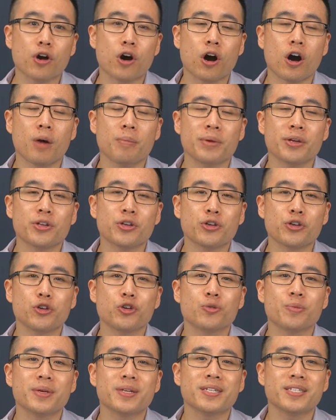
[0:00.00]
common
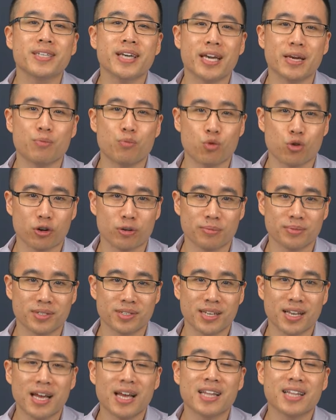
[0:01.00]
human
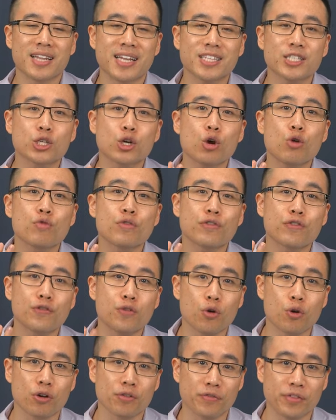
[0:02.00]
tapeworms, Let's go over
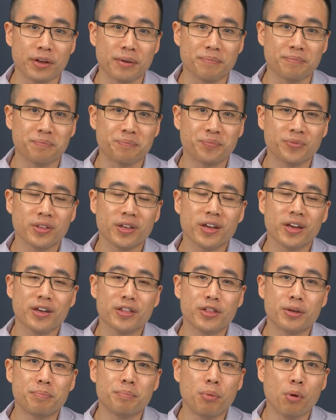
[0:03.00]
four of them
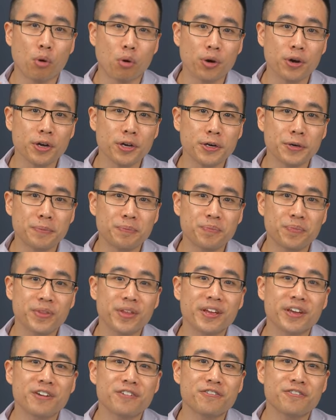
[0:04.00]
the pork,
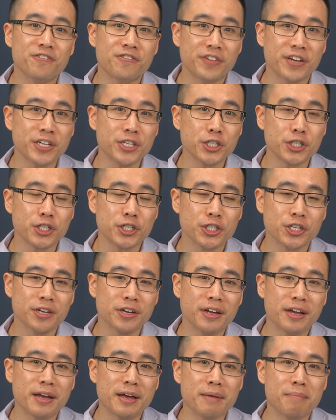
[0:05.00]
fish,
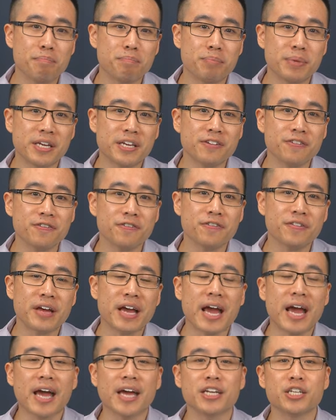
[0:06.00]
beef,
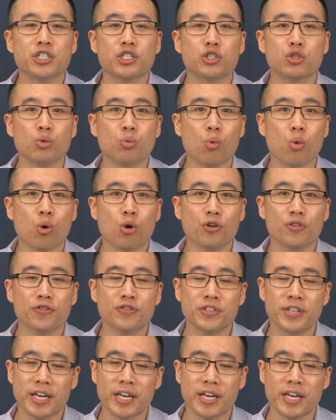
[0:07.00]
and dwarf